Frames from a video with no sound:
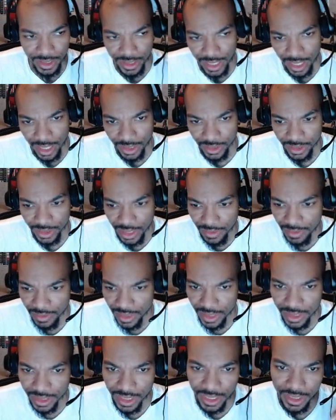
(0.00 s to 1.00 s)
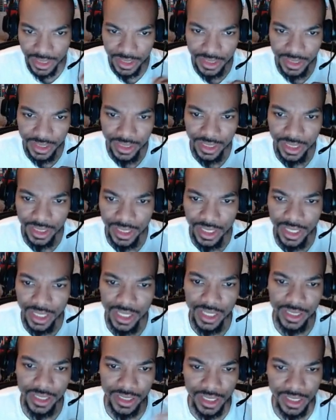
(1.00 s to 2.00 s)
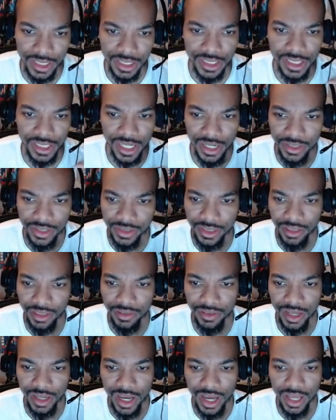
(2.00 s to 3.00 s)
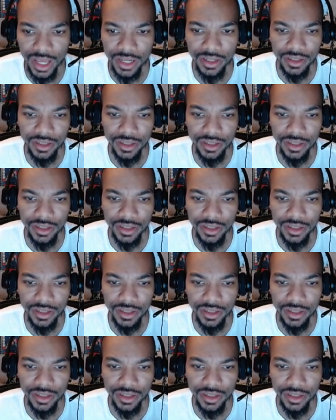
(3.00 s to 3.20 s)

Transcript: $1.70. 10 shares I've got.